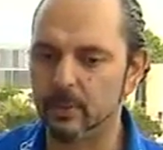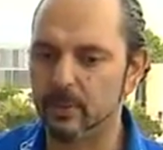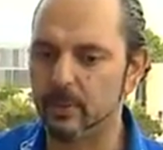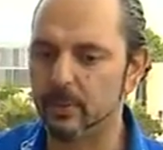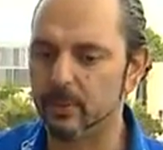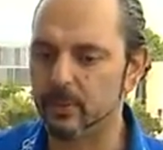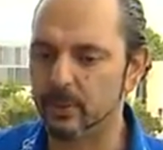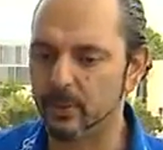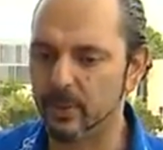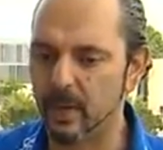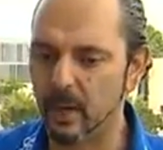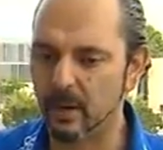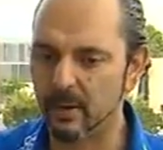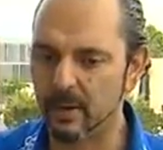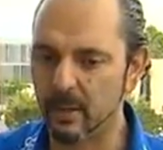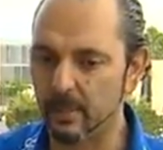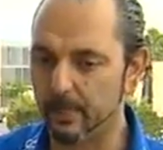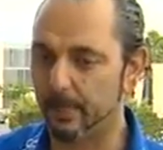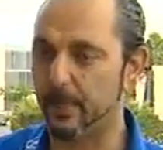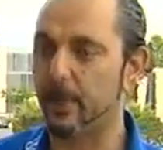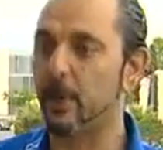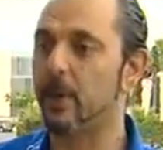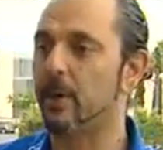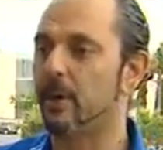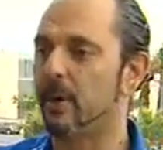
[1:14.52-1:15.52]
to carry the
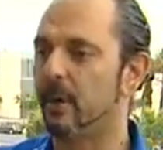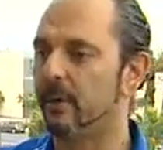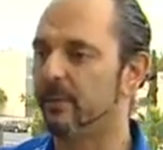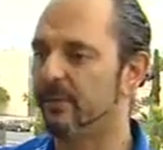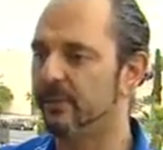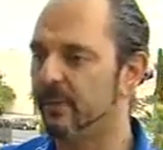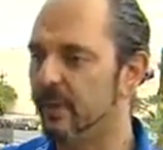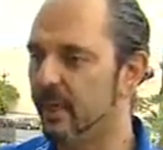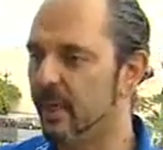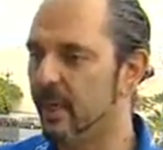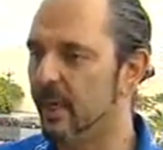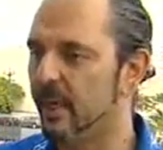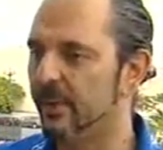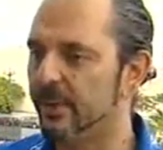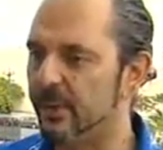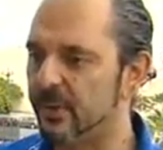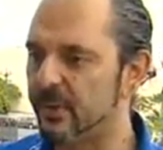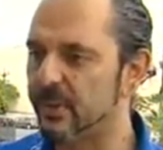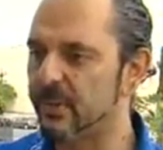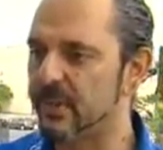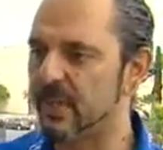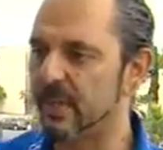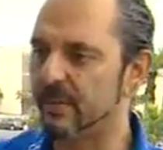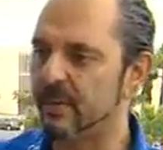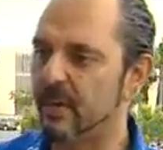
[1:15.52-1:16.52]
burden of
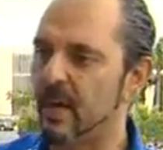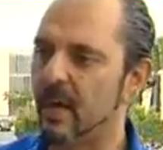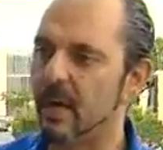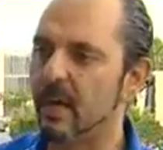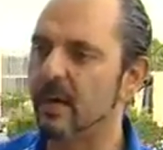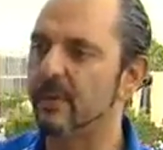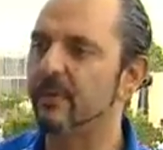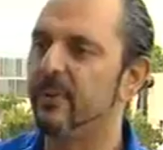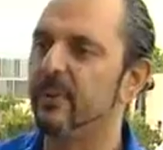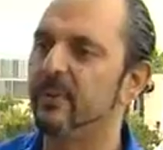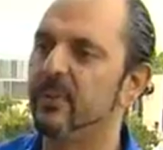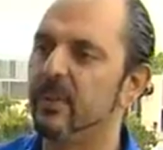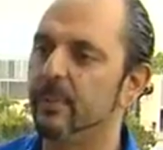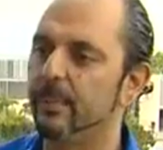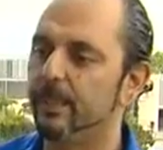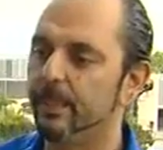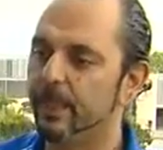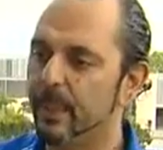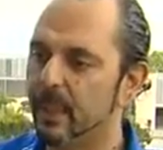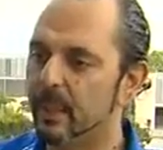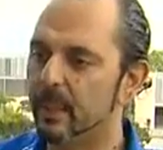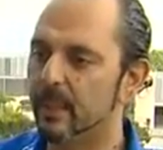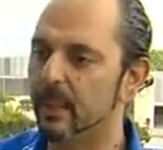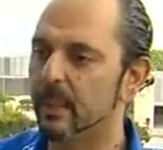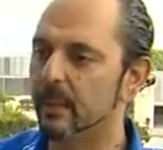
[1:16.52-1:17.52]
this 750
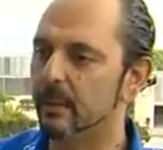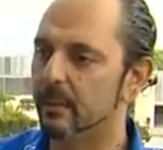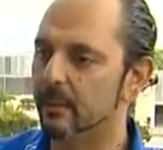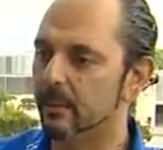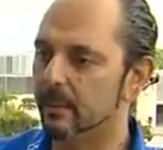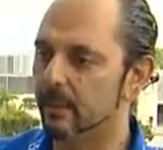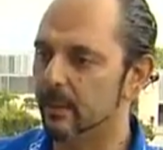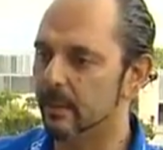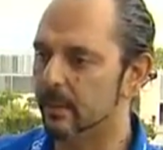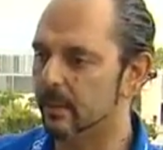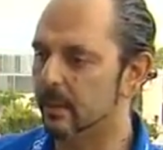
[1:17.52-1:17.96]
billion